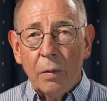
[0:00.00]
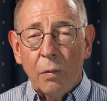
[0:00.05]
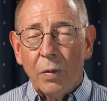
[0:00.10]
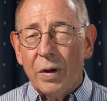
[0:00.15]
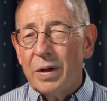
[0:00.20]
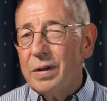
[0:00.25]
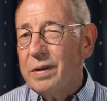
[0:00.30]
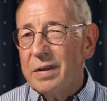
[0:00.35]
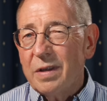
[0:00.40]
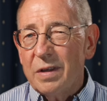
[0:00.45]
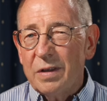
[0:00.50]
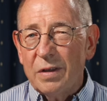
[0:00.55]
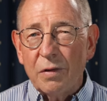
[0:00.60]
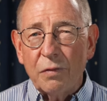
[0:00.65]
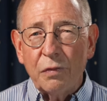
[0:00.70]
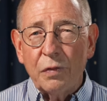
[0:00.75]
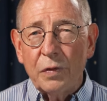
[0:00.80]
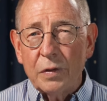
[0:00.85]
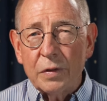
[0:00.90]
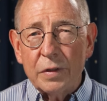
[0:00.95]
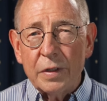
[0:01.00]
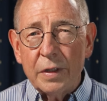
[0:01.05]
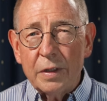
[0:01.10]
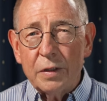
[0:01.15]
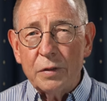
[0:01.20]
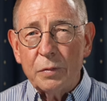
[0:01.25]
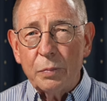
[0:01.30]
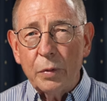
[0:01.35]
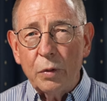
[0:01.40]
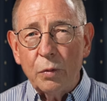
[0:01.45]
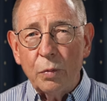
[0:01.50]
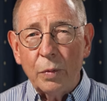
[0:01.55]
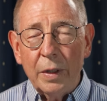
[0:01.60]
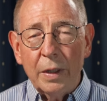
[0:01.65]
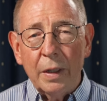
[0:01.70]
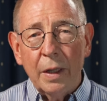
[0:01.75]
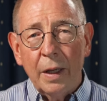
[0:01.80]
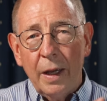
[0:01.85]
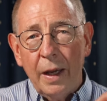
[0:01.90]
what the difference is between